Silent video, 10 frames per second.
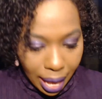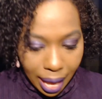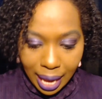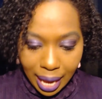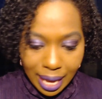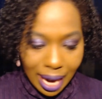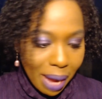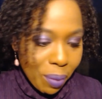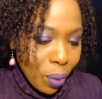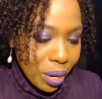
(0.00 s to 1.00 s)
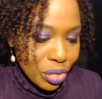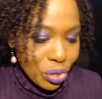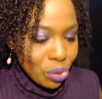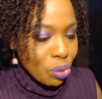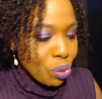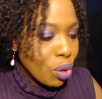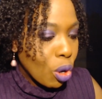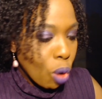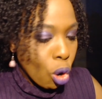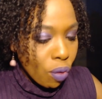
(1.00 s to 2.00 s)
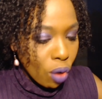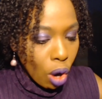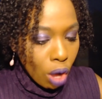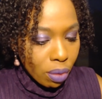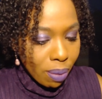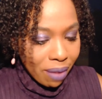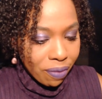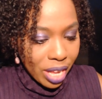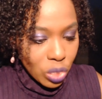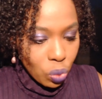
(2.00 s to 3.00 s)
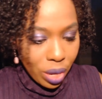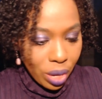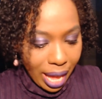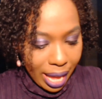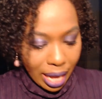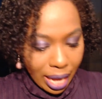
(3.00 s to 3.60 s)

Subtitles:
And I'm going to go over all over my face with a